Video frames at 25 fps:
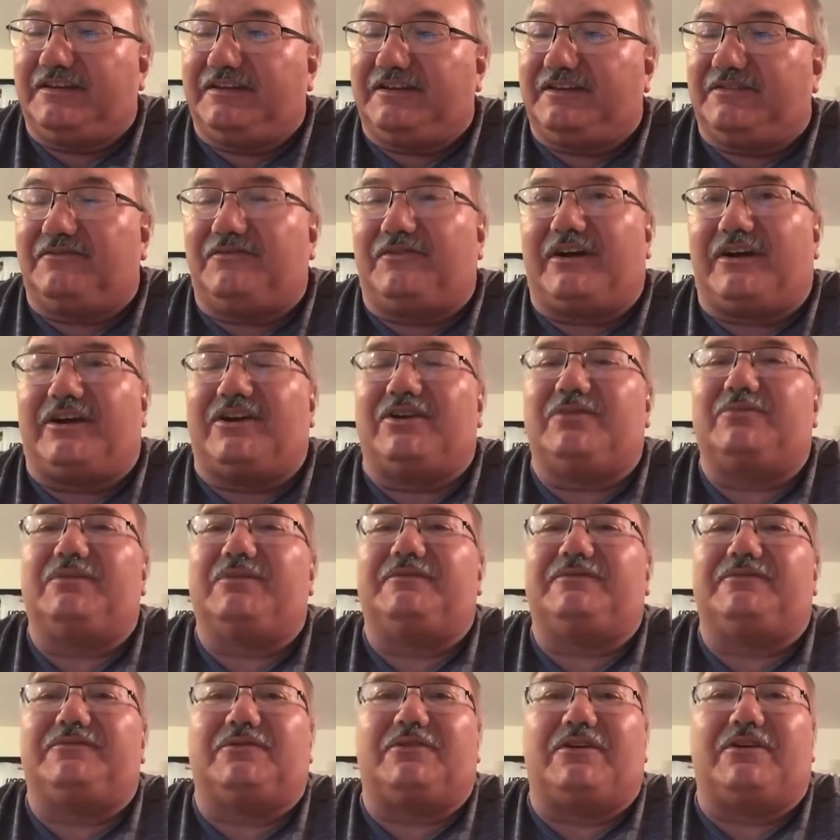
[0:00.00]

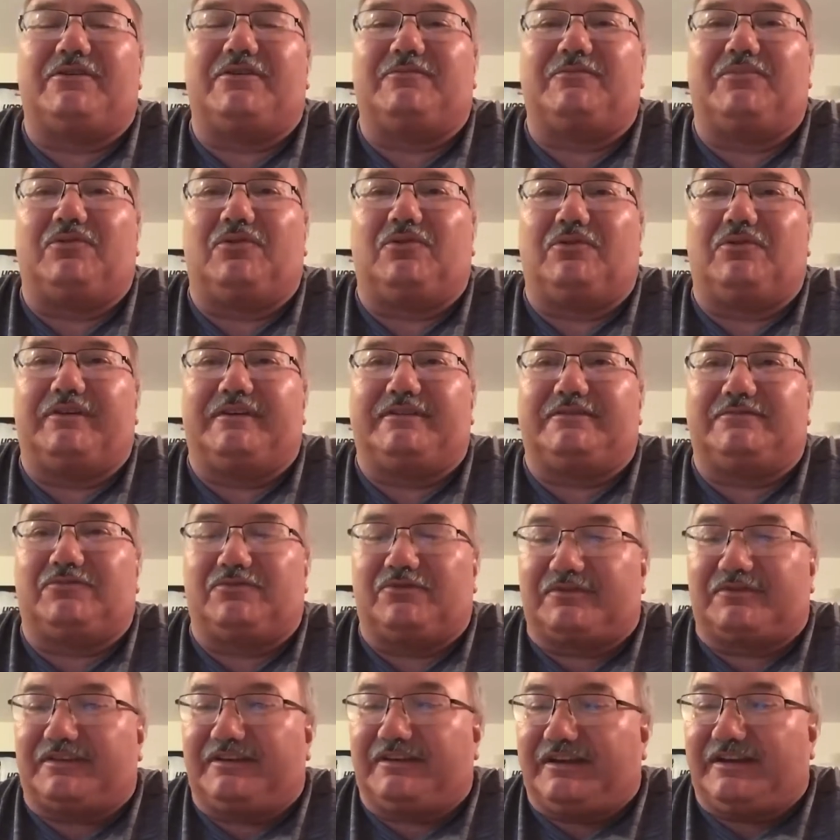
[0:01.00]
environment for our employees
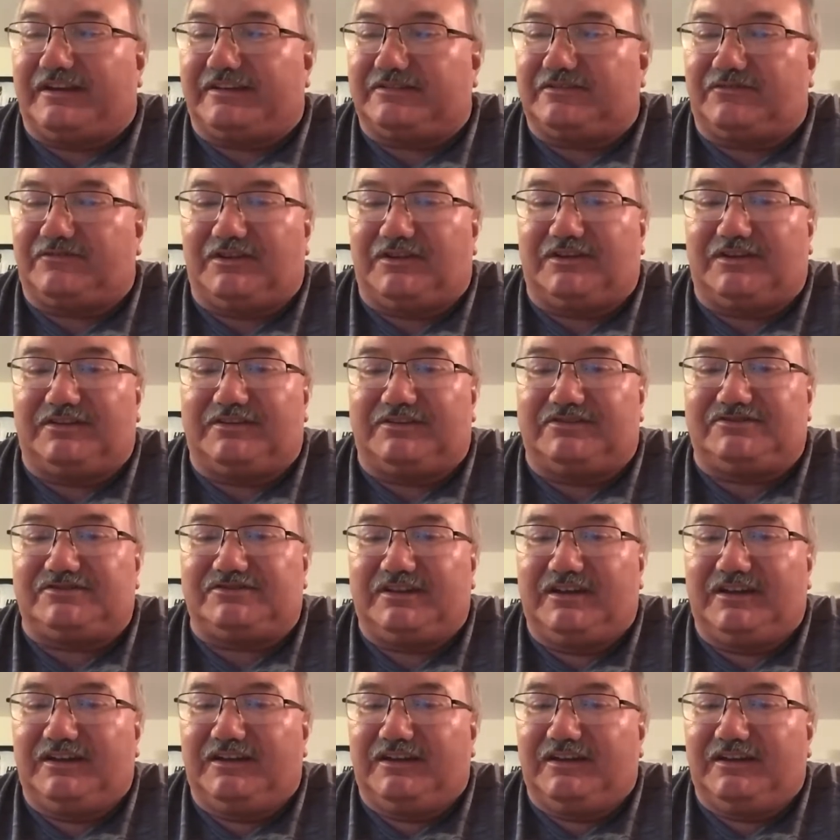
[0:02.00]
working at the village.